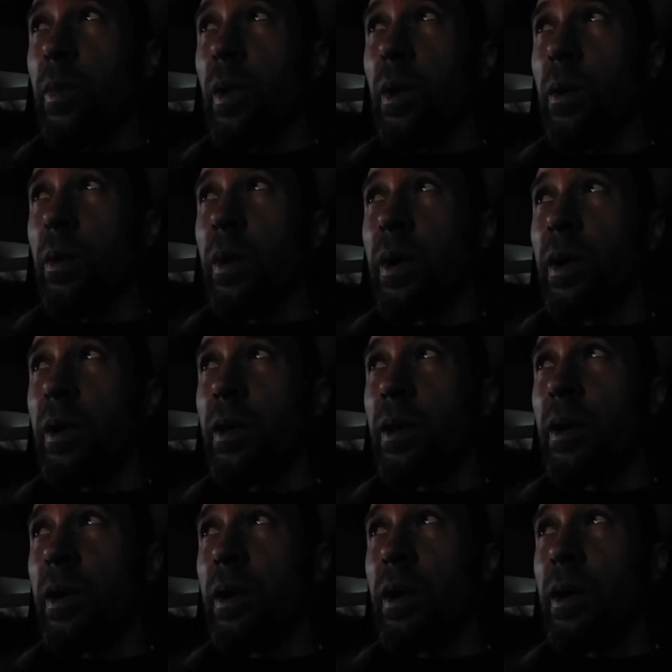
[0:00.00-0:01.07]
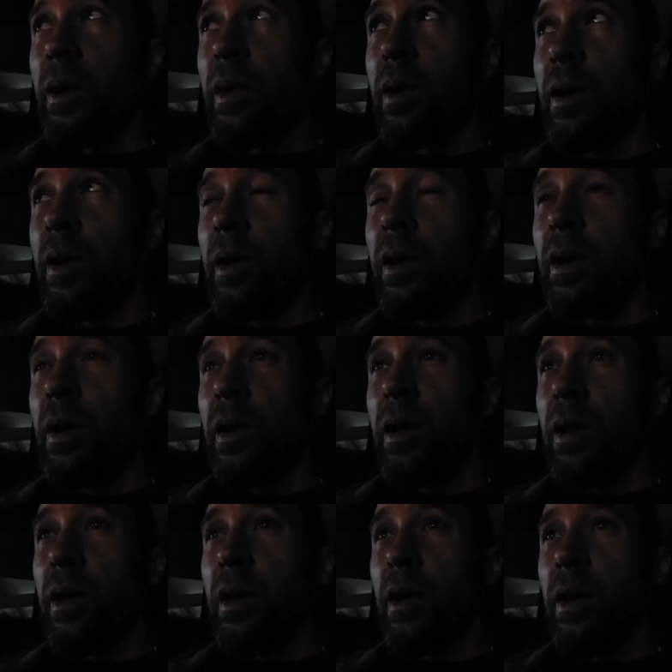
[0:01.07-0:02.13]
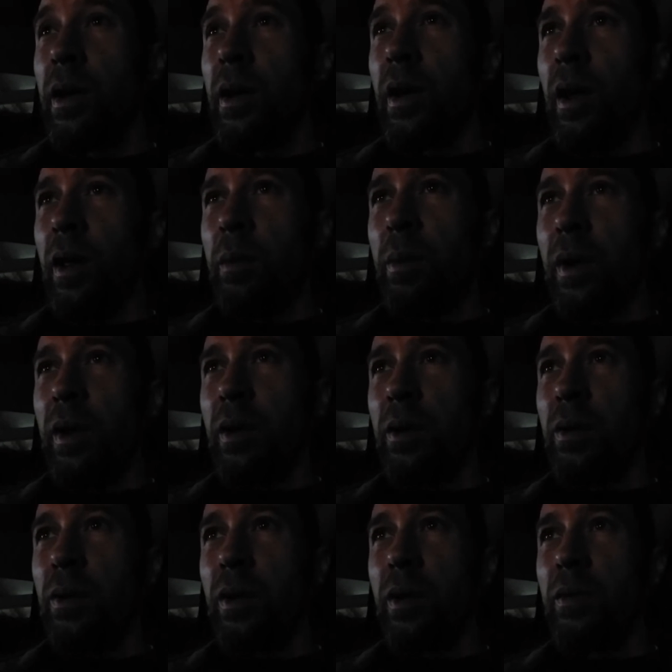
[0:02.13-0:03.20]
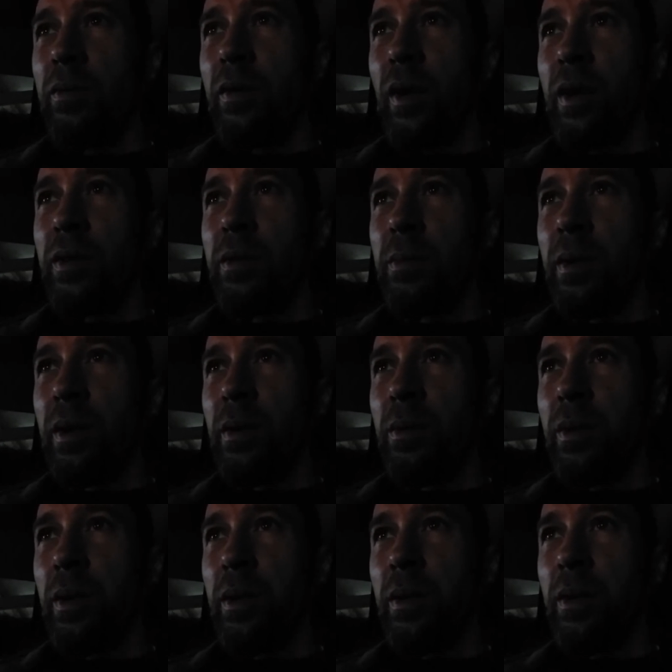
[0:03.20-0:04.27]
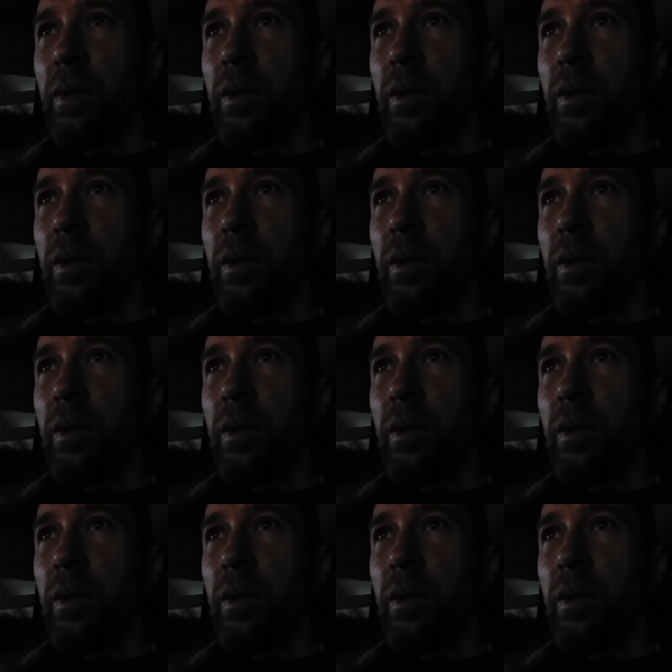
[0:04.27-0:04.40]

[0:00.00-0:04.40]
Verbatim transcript: well, uh, anybody who confronts me with